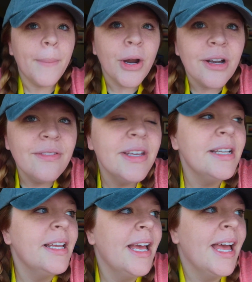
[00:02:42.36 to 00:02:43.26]
part of
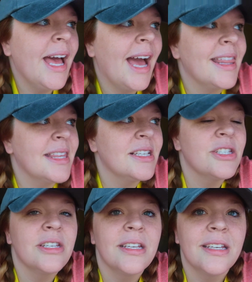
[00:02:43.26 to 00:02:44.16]
it, I think
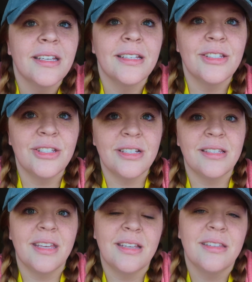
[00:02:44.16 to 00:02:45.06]
she, she
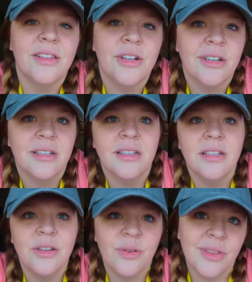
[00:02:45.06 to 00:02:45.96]
just likes to learn
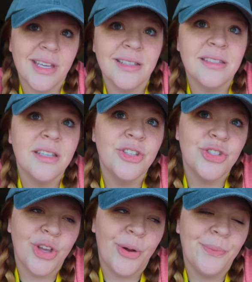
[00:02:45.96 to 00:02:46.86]
new things.
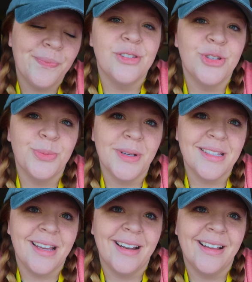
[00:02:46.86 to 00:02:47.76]
So super
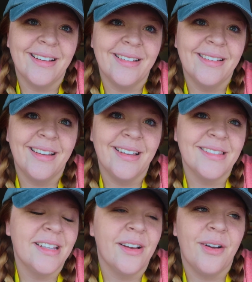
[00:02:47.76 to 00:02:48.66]
exciting. I'll
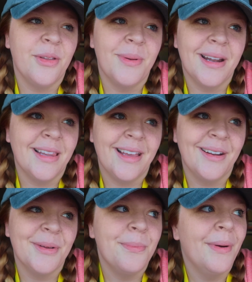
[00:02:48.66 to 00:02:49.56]
talk all about it
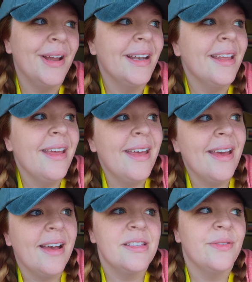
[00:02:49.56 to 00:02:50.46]
later, but
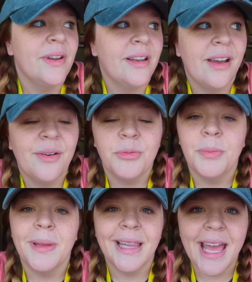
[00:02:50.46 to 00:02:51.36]
as of right now, I'm
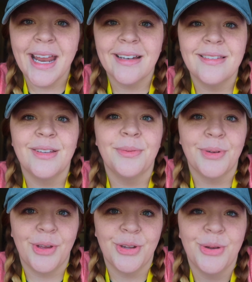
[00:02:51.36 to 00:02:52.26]
gonna be late, so I'm
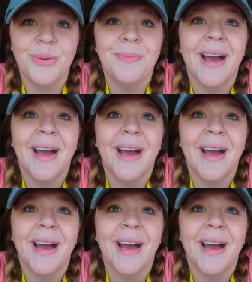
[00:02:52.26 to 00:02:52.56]
gonna go to